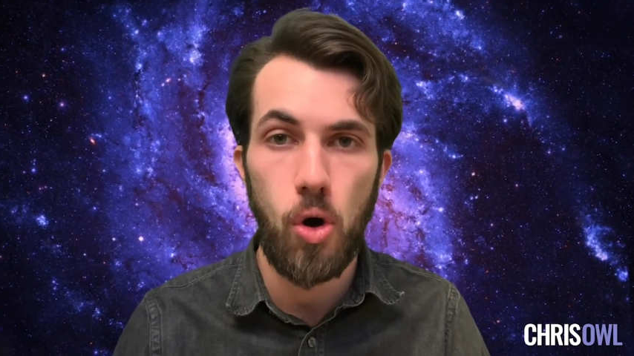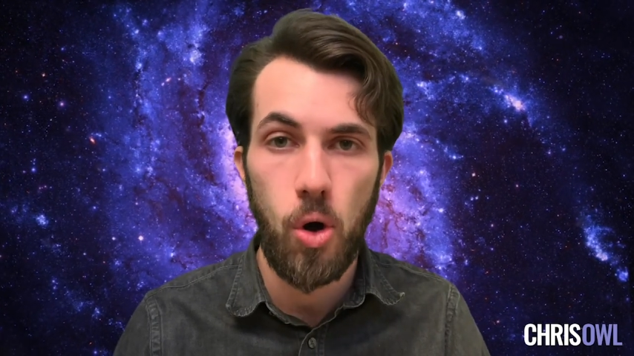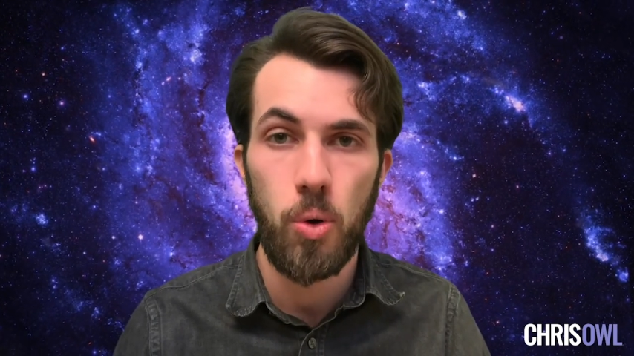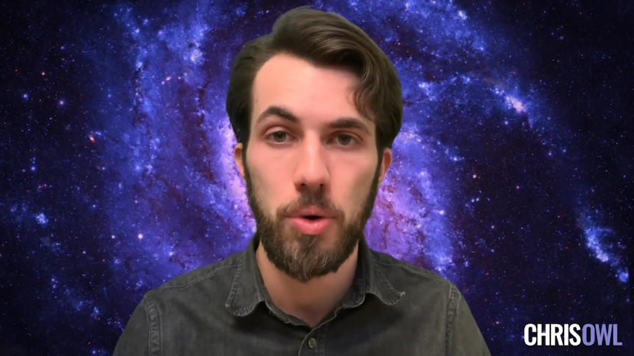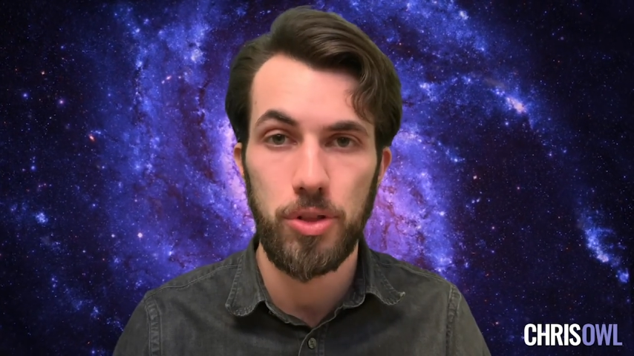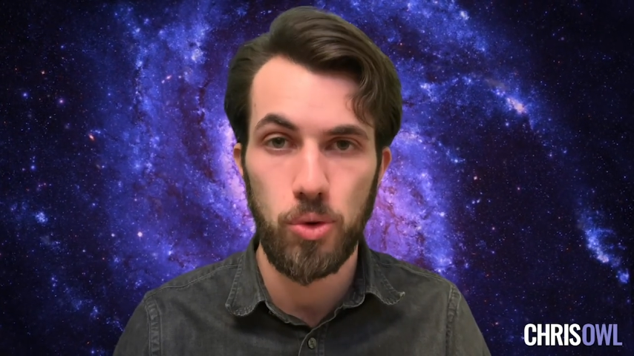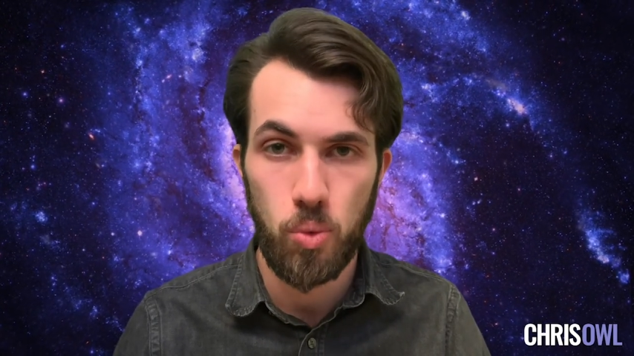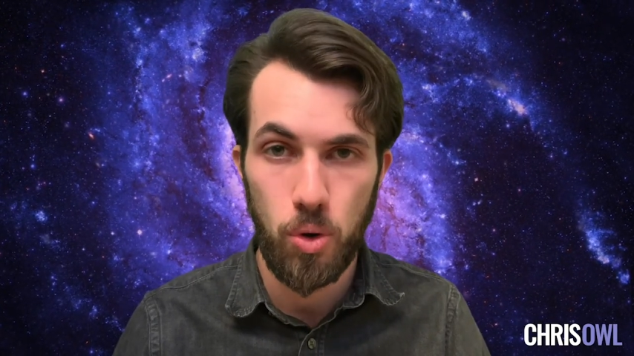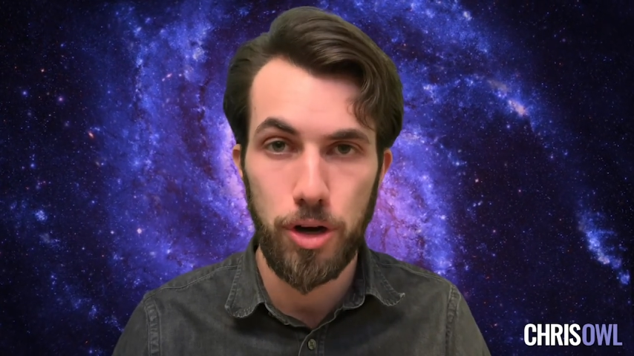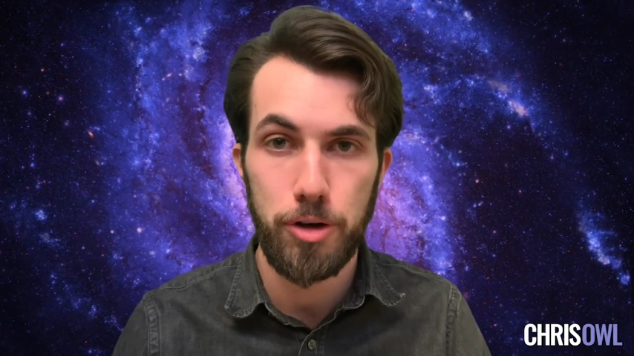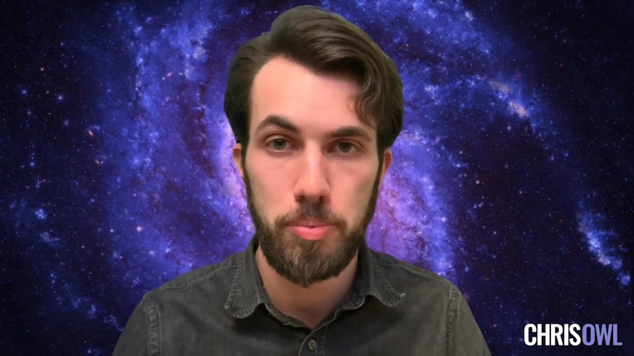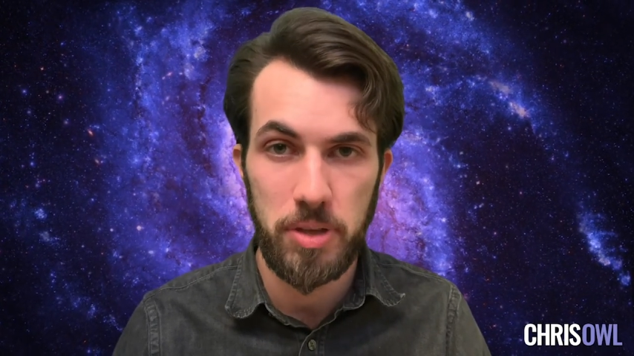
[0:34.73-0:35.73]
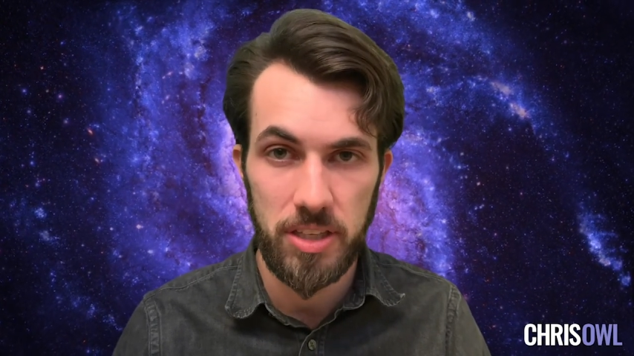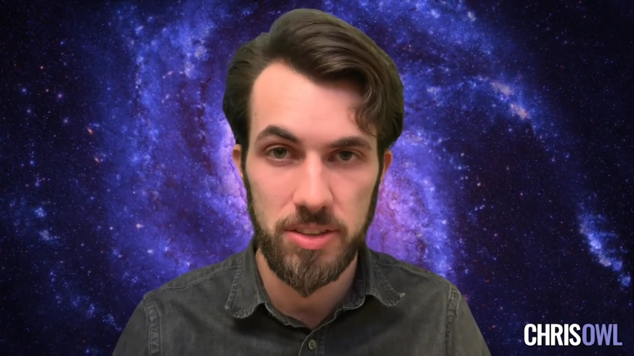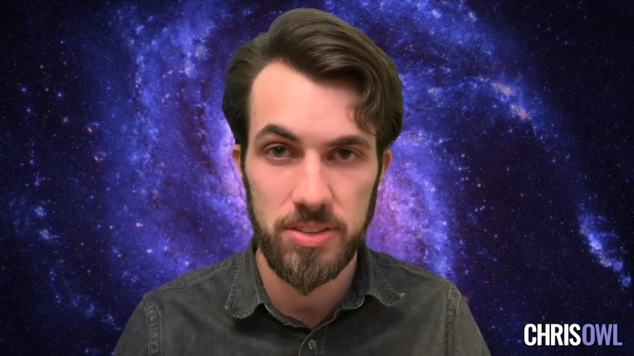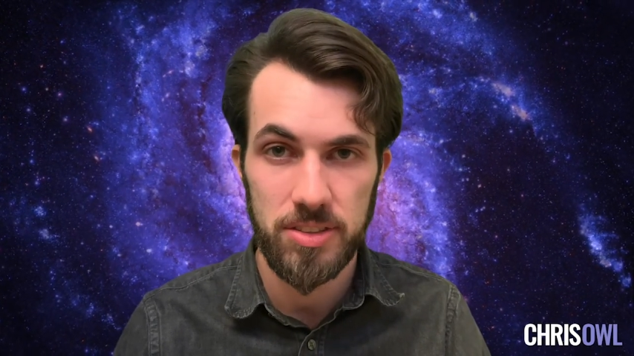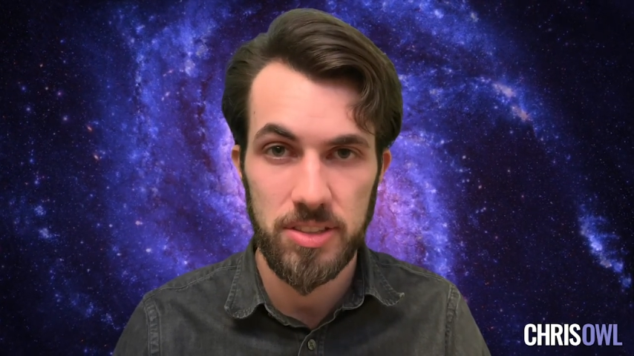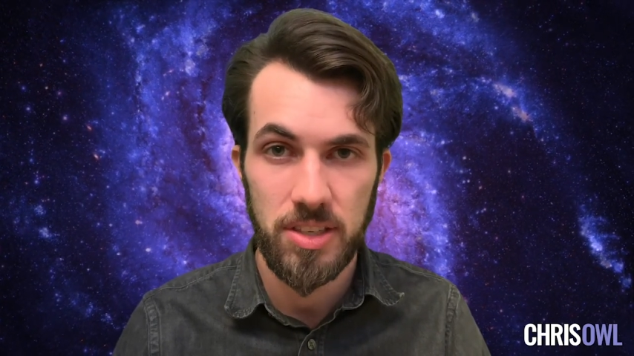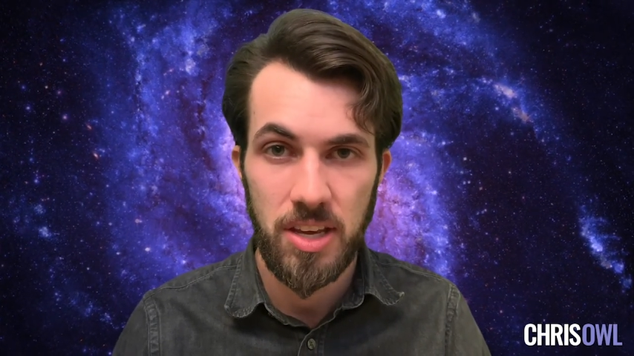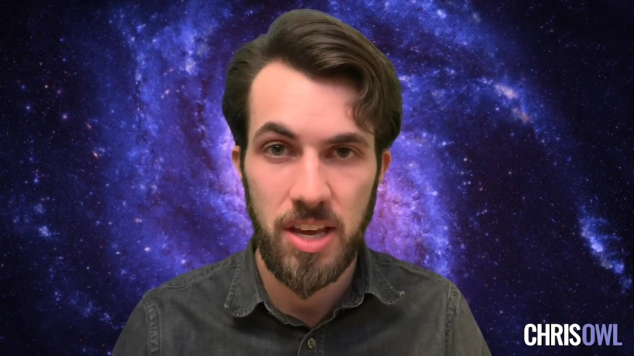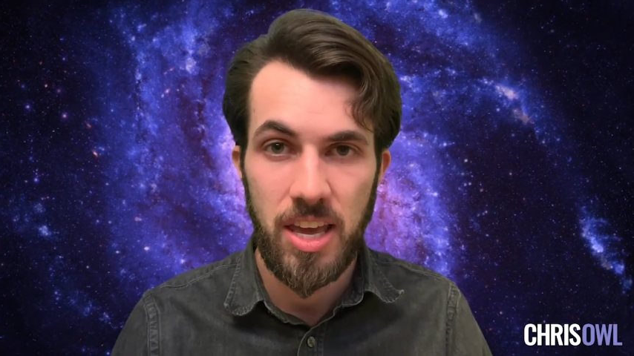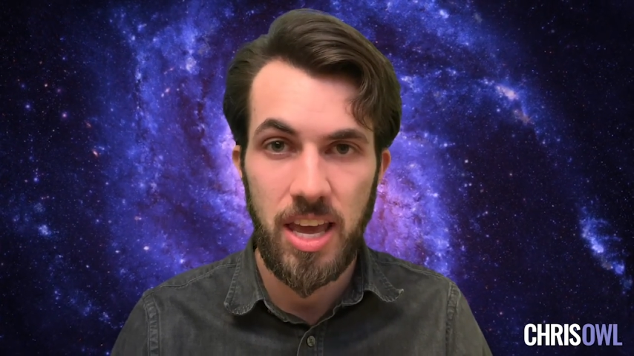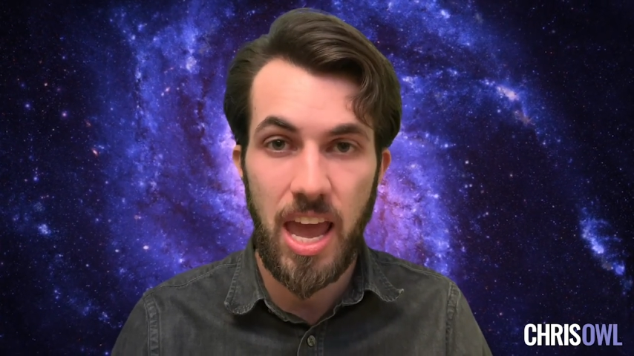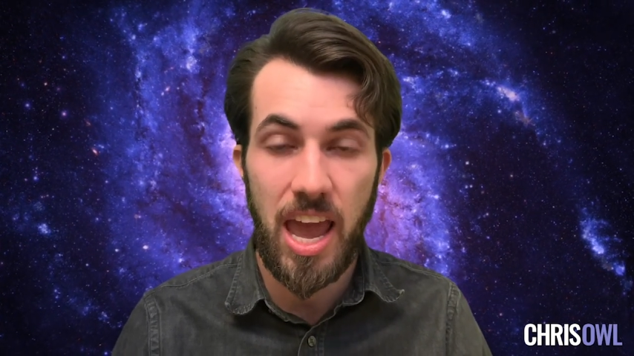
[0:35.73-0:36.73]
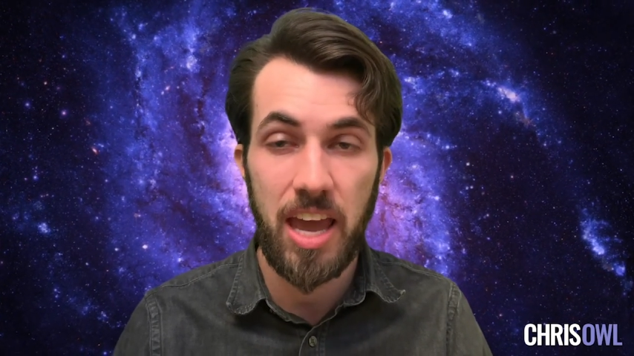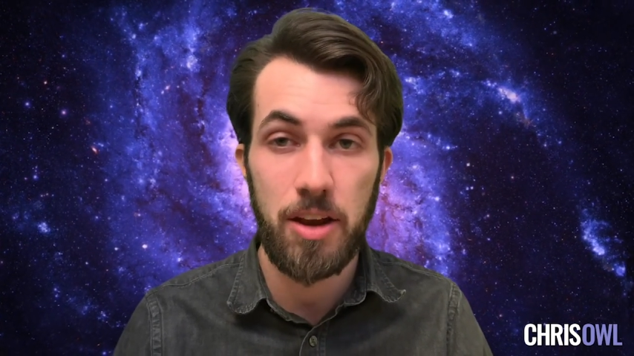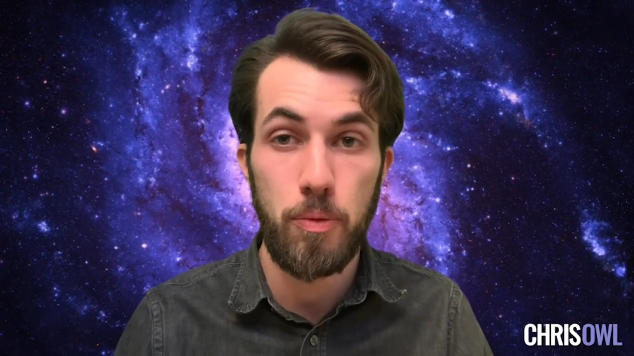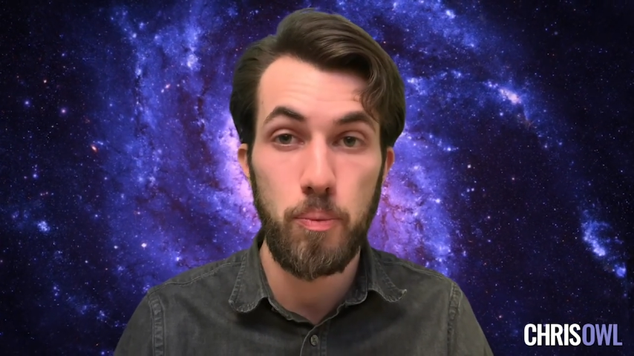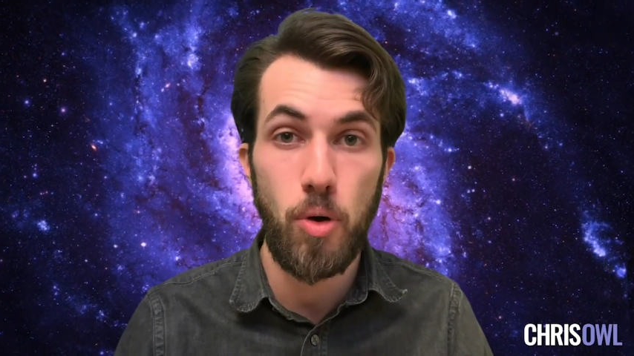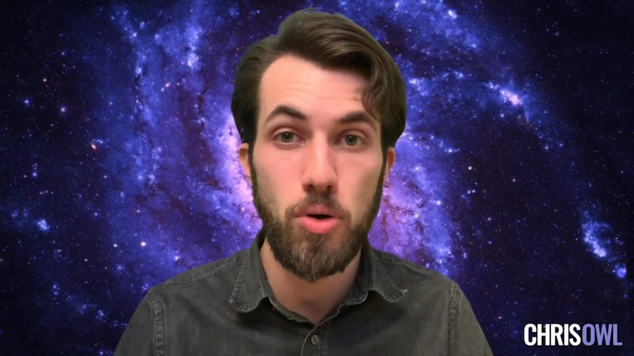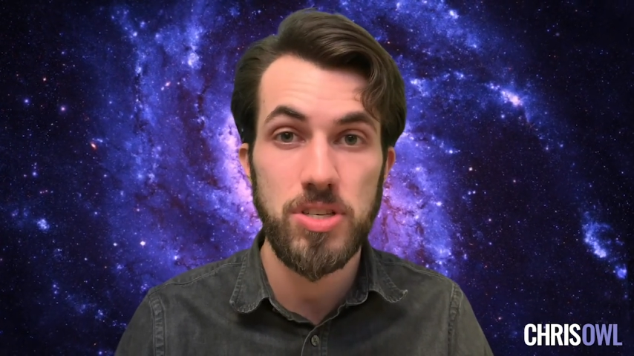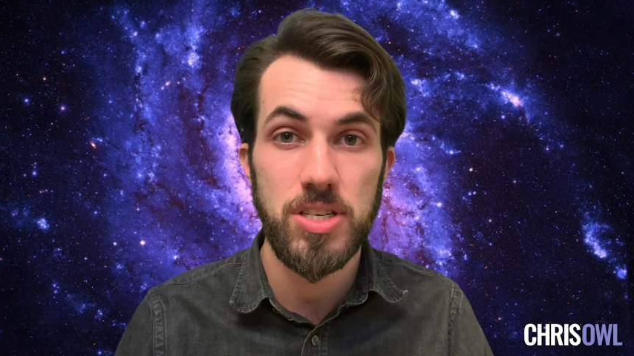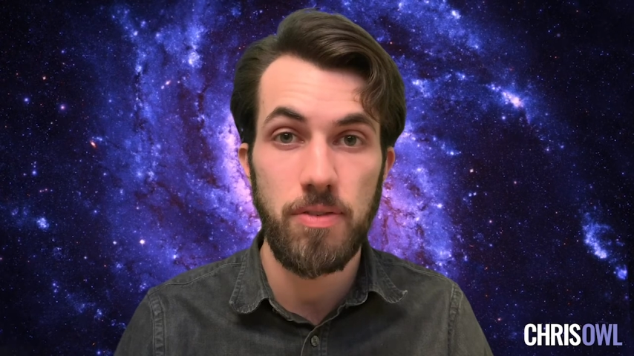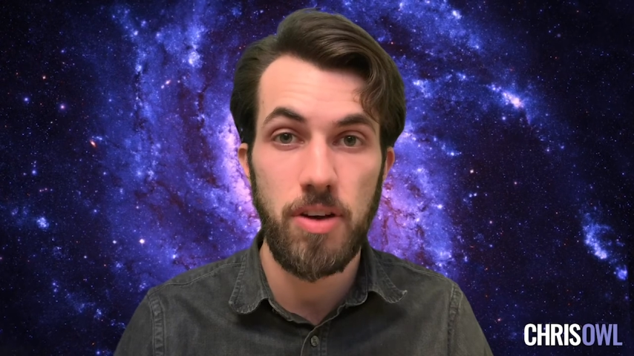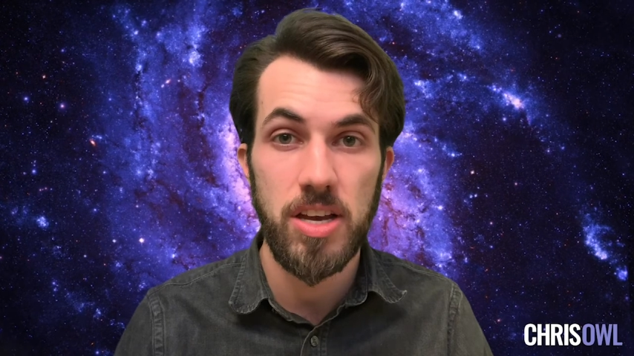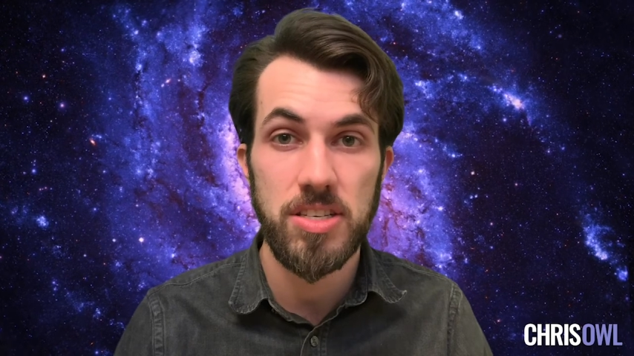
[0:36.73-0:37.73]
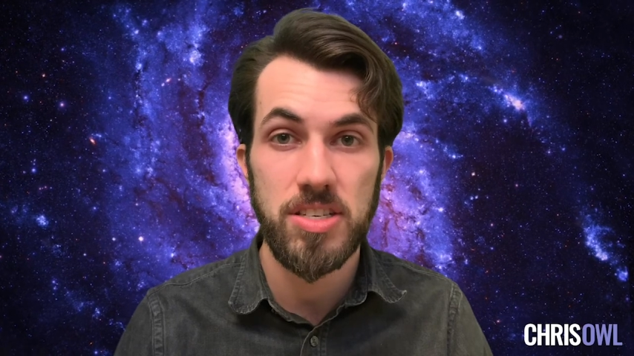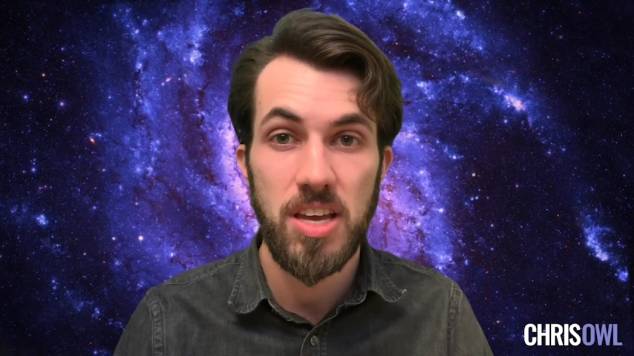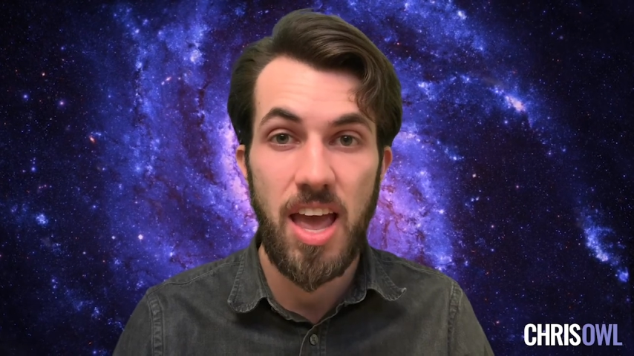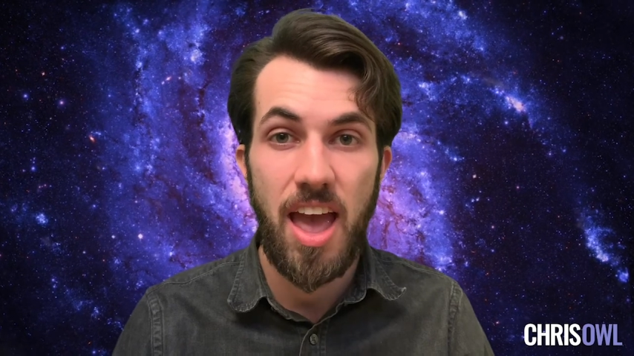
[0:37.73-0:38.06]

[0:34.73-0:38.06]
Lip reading: all what the word means. And most of us